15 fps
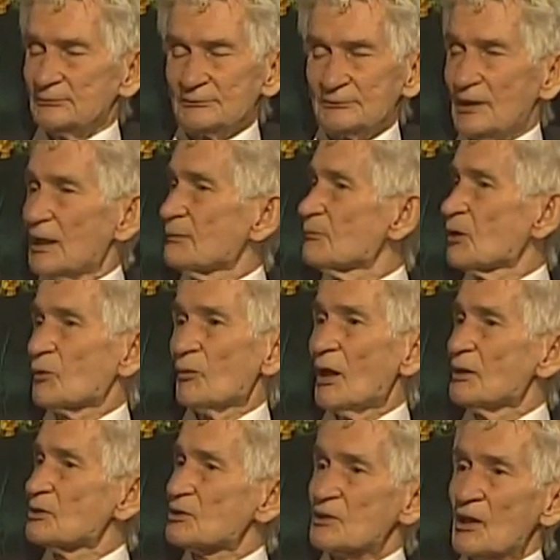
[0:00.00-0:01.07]
letting me
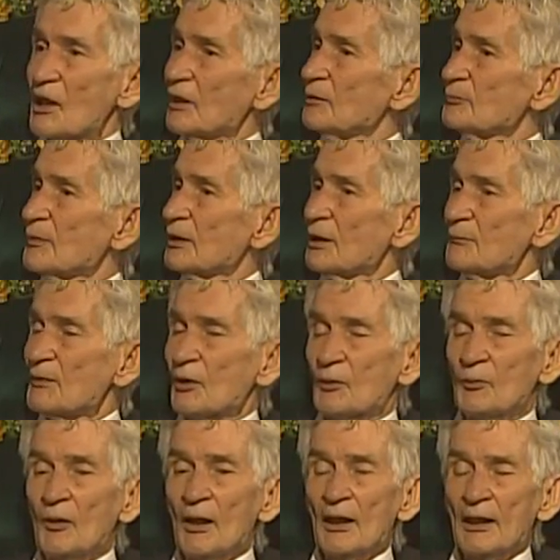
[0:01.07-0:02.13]
cry, just held me and let me
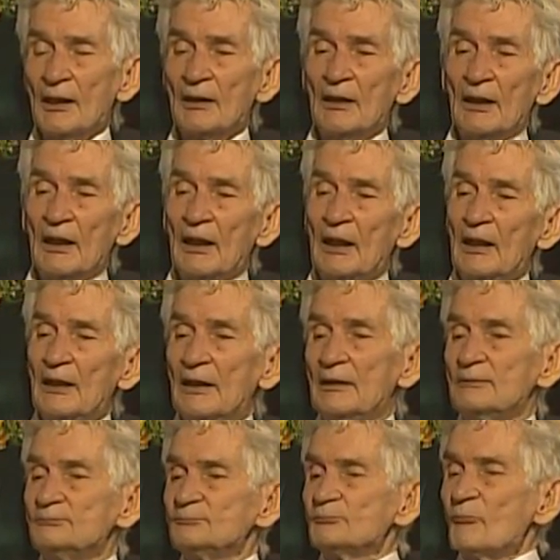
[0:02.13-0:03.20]
cry.
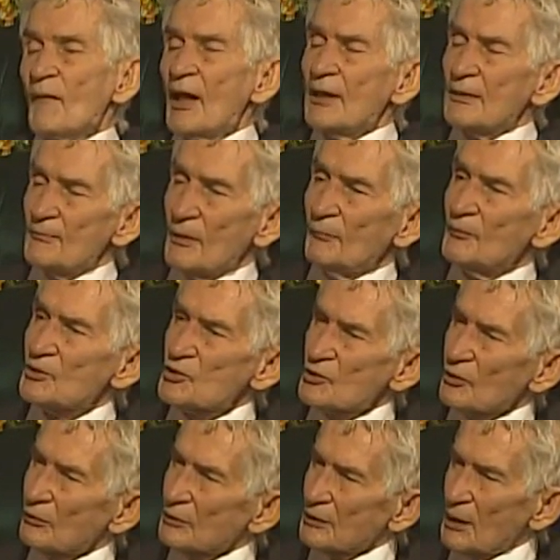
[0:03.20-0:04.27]
The memory
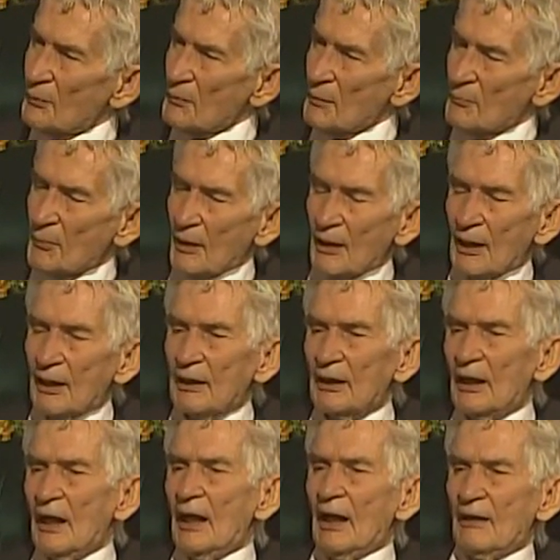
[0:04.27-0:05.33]
started coming back.
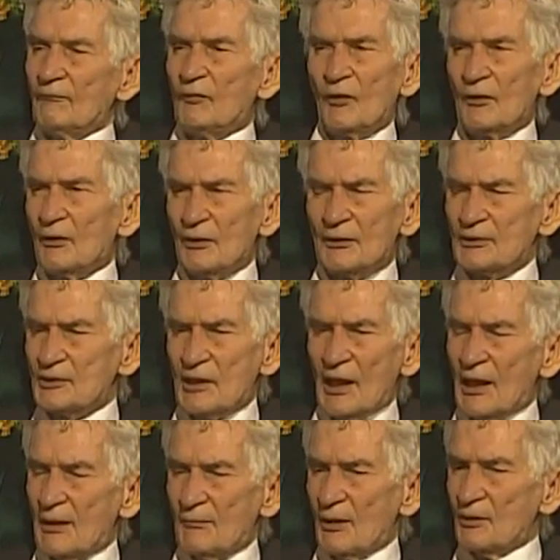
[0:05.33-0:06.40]
And for a long
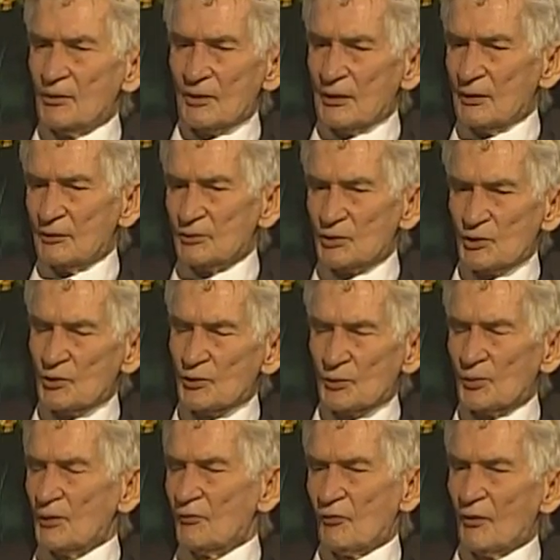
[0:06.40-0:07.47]
time, other than those 2 or
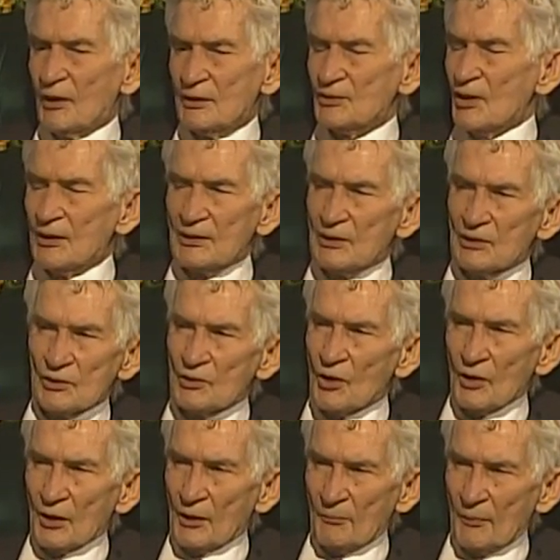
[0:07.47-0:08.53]
3 friends, I didn't
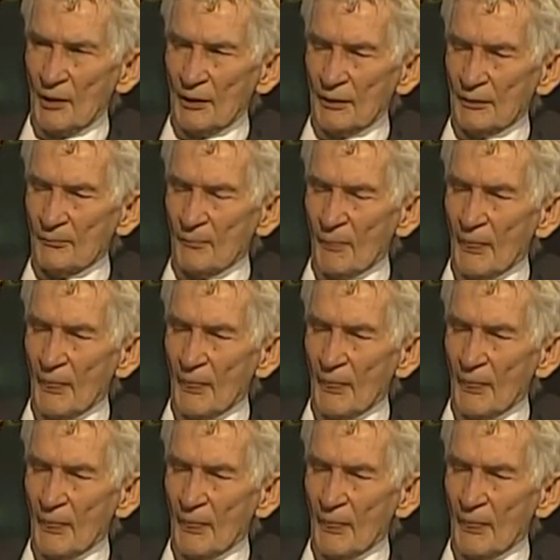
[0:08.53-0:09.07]
talk about it